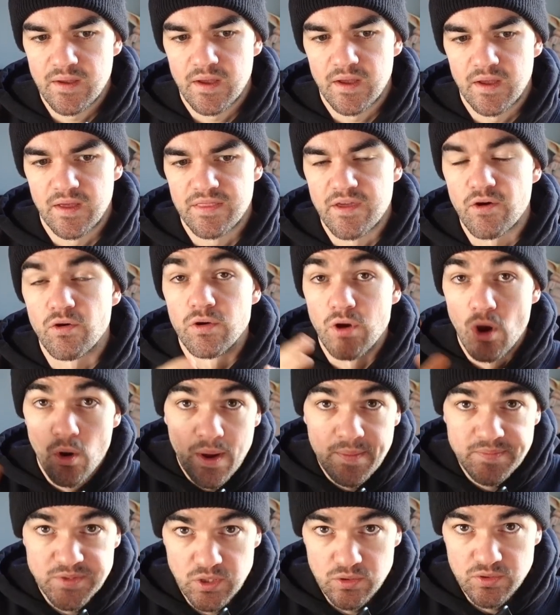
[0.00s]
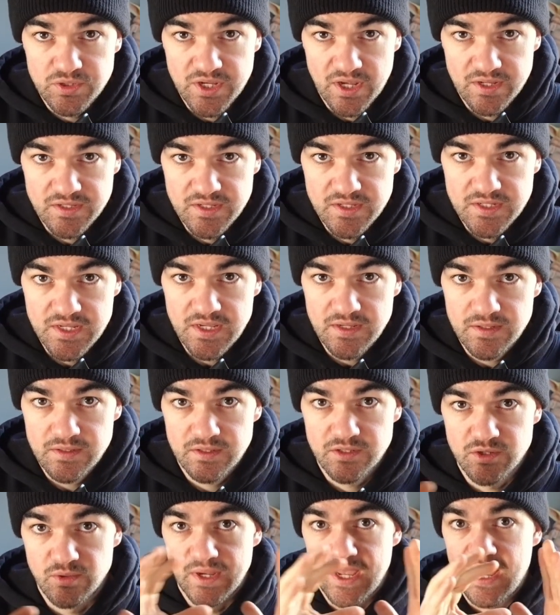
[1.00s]
Uh, there are no absolute certainties.
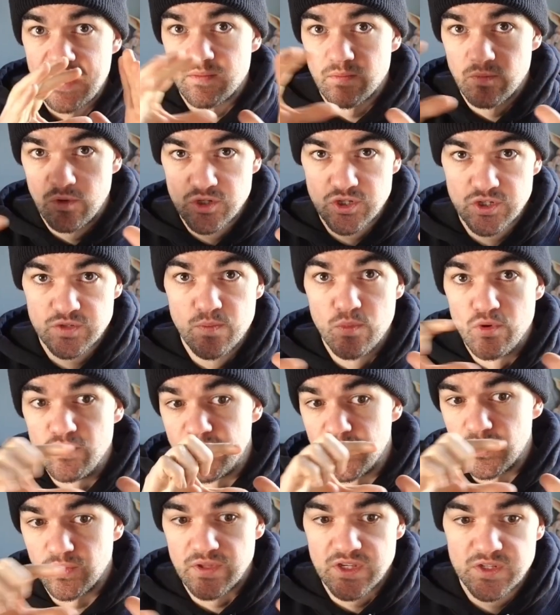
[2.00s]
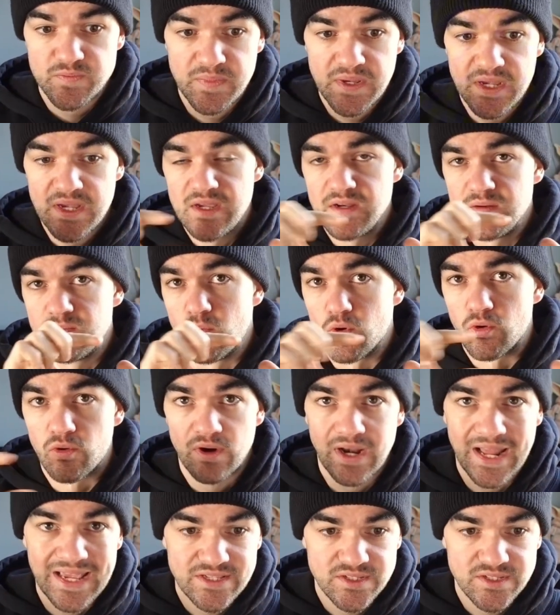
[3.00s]
So again, we're just moving on this bead, more or less